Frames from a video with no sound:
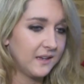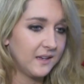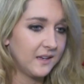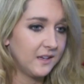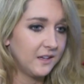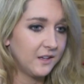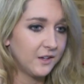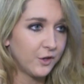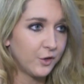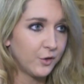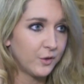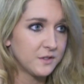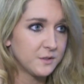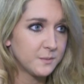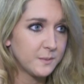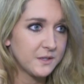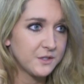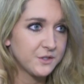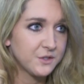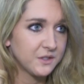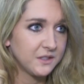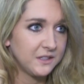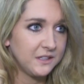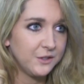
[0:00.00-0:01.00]

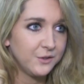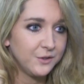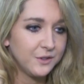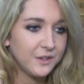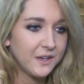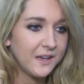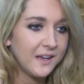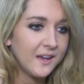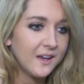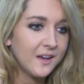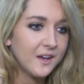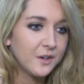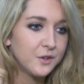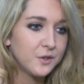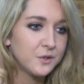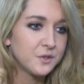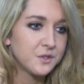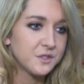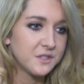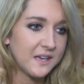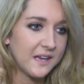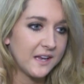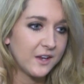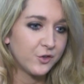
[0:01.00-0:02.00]
Especially you can't
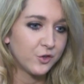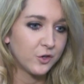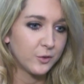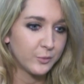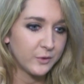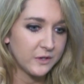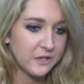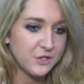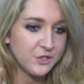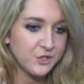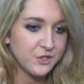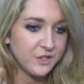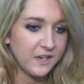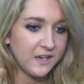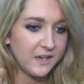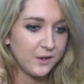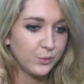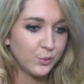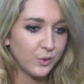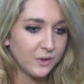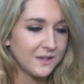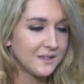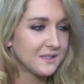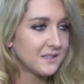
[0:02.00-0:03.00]
understand or appreciate
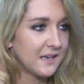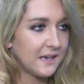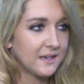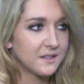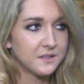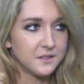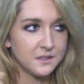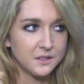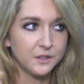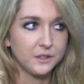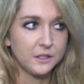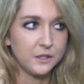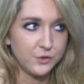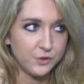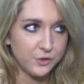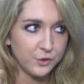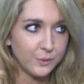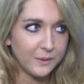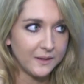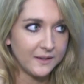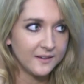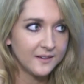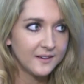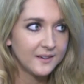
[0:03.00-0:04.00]
what it takes until you do
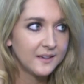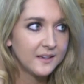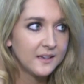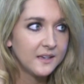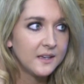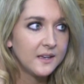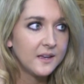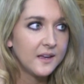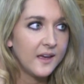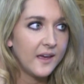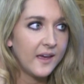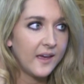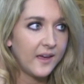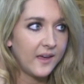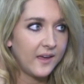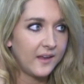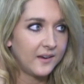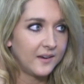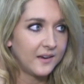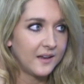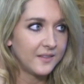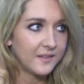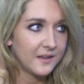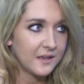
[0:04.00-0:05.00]
it,
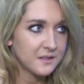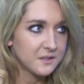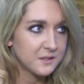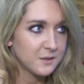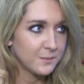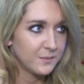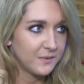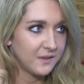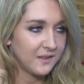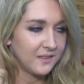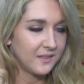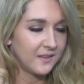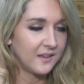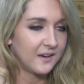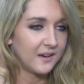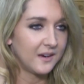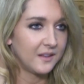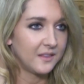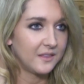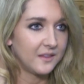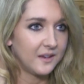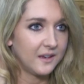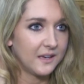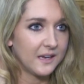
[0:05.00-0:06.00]
and that's something that I
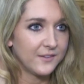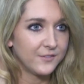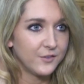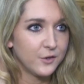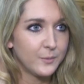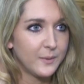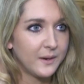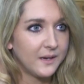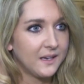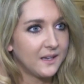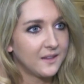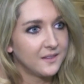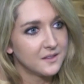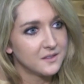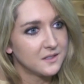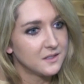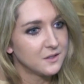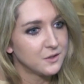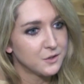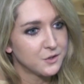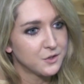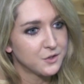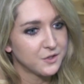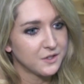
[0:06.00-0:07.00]
think everybody in this
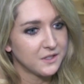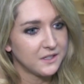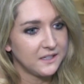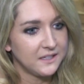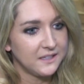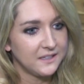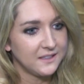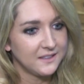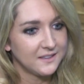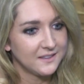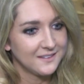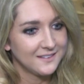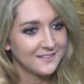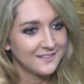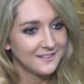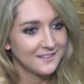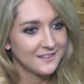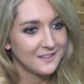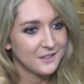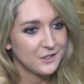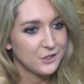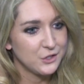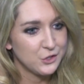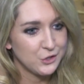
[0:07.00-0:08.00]
industry
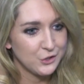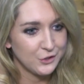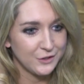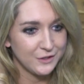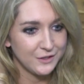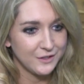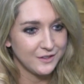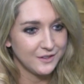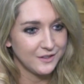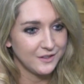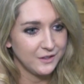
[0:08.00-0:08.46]
should